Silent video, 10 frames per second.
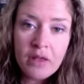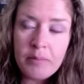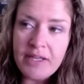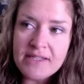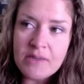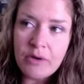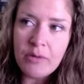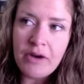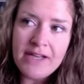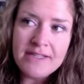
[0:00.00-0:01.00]
Being somewhere
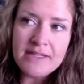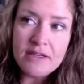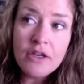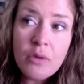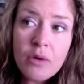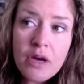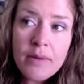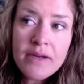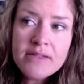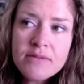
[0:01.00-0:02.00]
where I didn't know where I
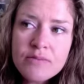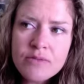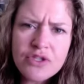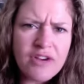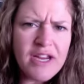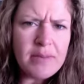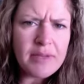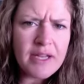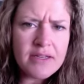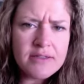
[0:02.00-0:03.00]
was great,
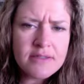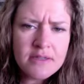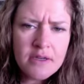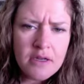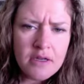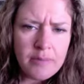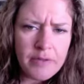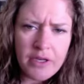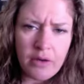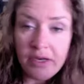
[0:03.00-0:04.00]
because,
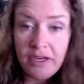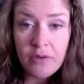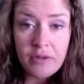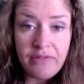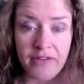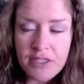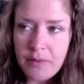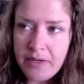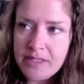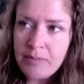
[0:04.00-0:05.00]
you know, I didn't know where the finish
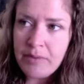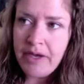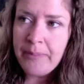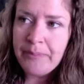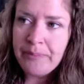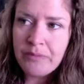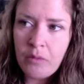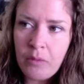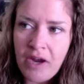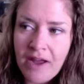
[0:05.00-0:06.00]
was, but
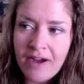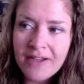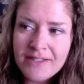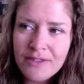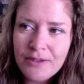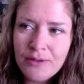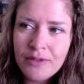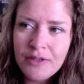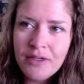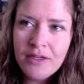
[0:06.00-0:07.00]
when I got to
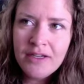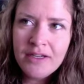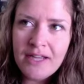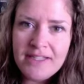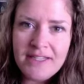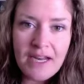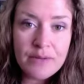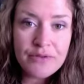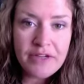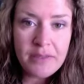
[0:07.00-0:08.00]
19, I
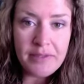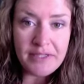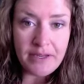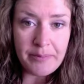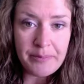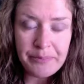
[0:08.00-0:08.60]
was ready to be done.